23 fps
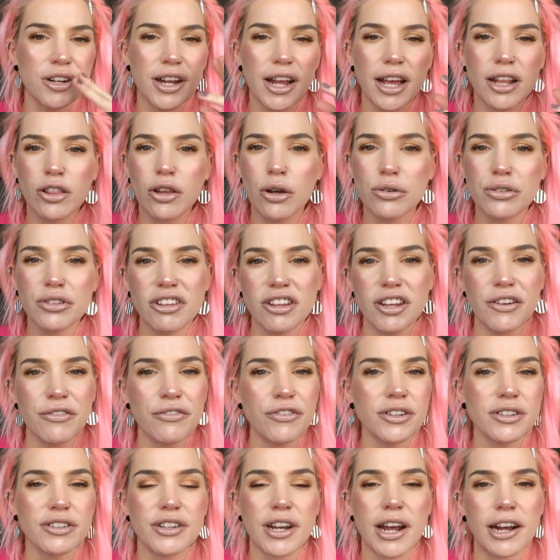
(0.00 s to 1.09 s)
can get loads of
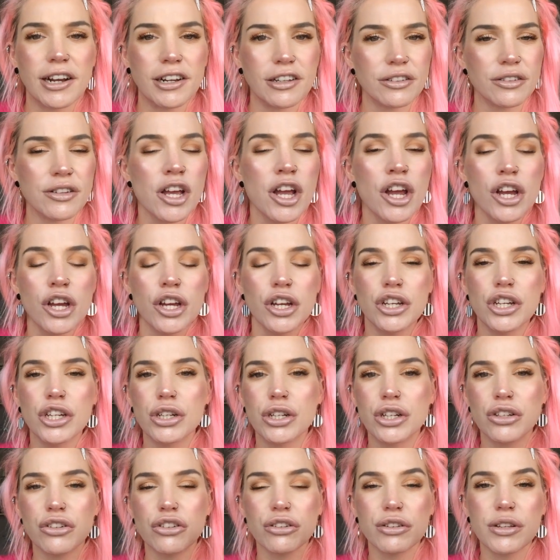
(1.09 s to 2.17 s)
different styles.
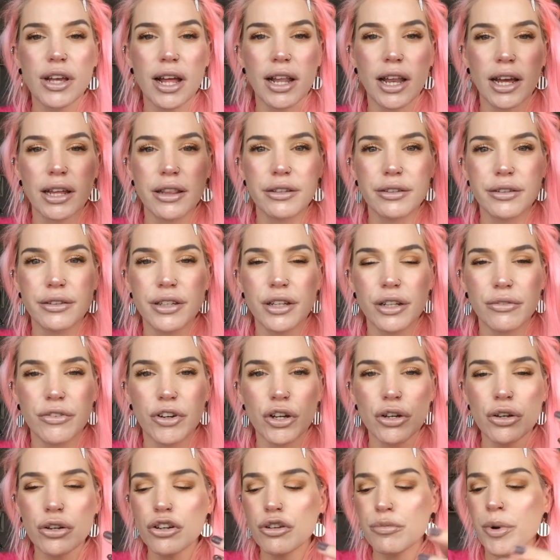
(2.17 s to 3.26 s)
You can just get like the
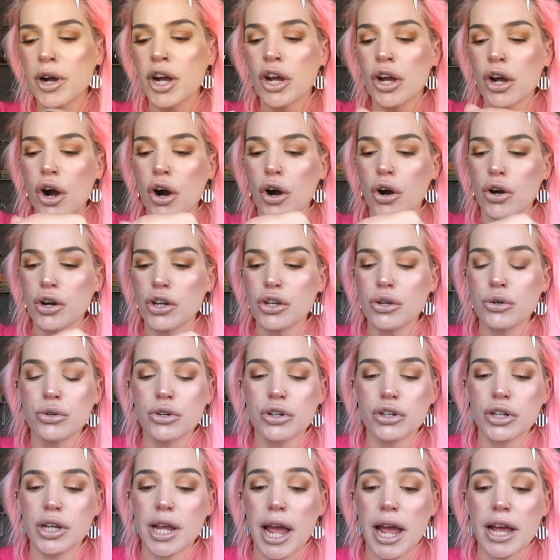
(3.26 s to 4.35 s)
silver hoop, or you
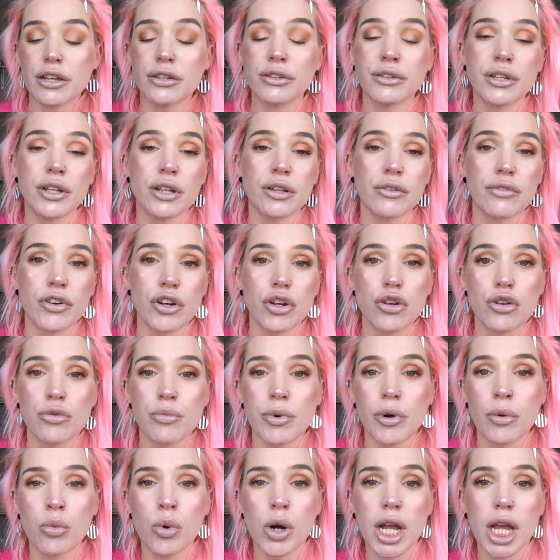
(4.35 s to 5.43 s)
could get a silver
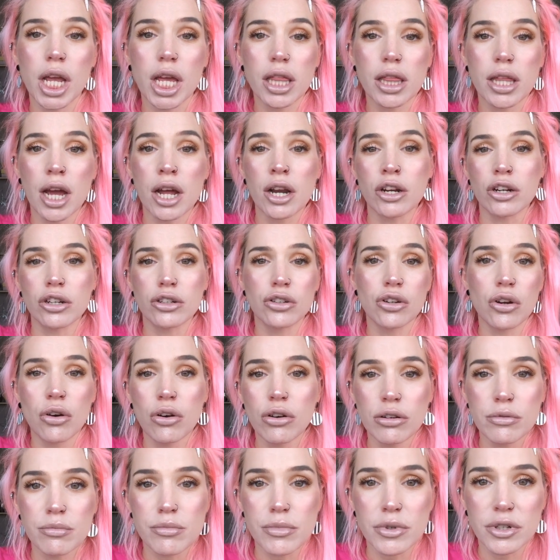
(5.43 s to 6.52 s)
hoop with an
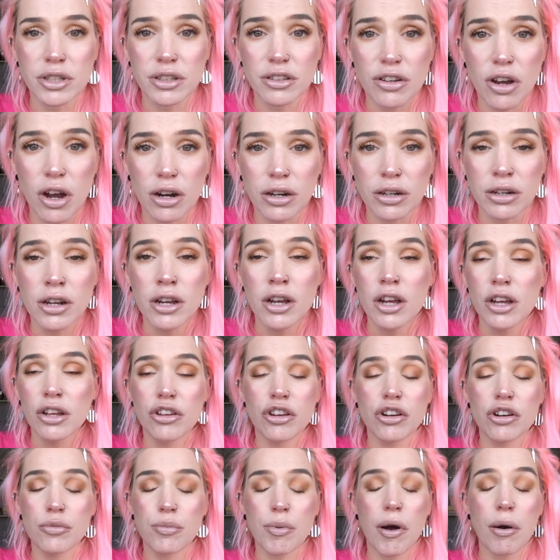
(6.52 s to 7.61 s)
adornment on.
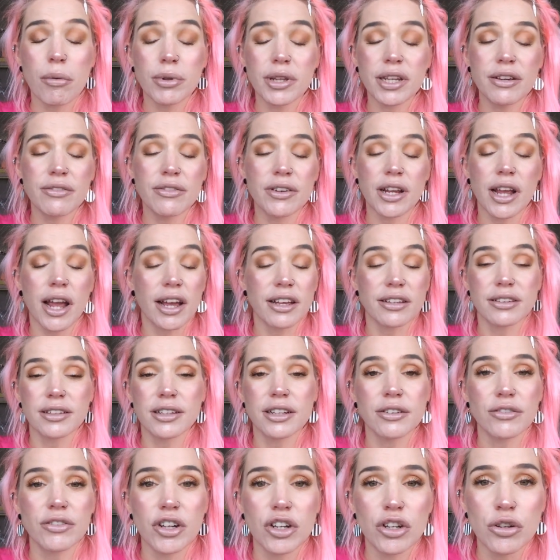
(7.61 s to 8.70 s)
You could probably even get a
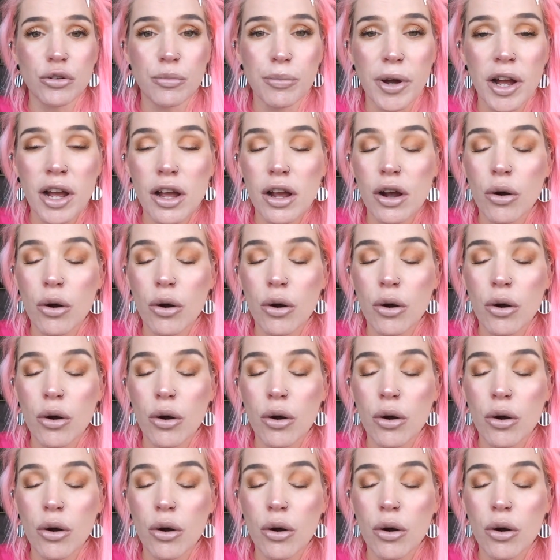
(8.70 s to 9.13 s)
silver hoop